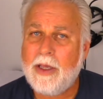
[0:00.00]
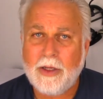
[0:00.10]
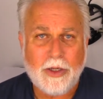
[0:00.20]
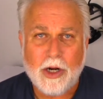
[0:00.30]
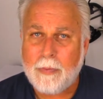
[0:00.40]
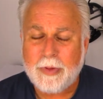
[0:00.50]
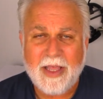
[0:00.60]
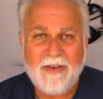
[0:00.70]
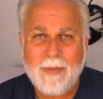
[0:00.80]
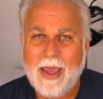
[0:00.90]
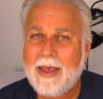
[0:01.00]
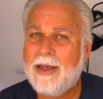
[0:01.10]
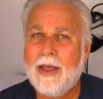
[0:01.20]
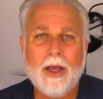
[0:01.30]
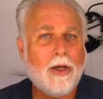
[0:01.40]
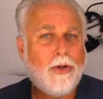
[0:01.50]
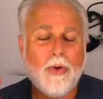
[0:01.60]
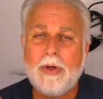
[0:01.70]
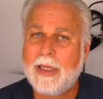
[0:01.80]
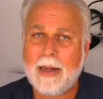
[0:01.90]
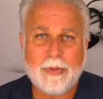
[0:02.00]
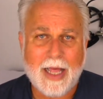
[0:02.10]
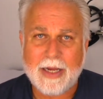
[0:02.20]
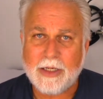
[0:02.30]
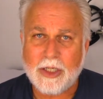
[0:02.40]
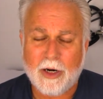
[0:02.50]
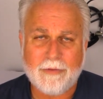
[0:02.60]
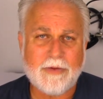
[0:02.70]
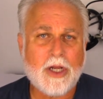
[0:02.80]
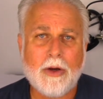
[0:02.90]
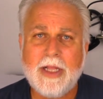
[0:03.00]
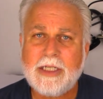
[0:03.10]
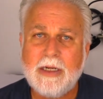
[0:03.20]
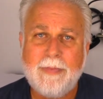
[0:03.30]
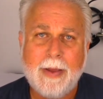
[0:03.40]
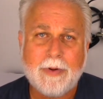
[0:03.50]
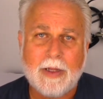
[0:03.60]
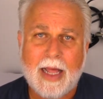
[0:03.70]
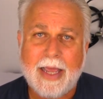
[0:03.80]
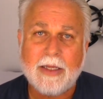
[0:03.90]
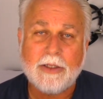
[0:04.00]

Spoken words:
You don't believe me? Google on black conservatives. Go listen to people like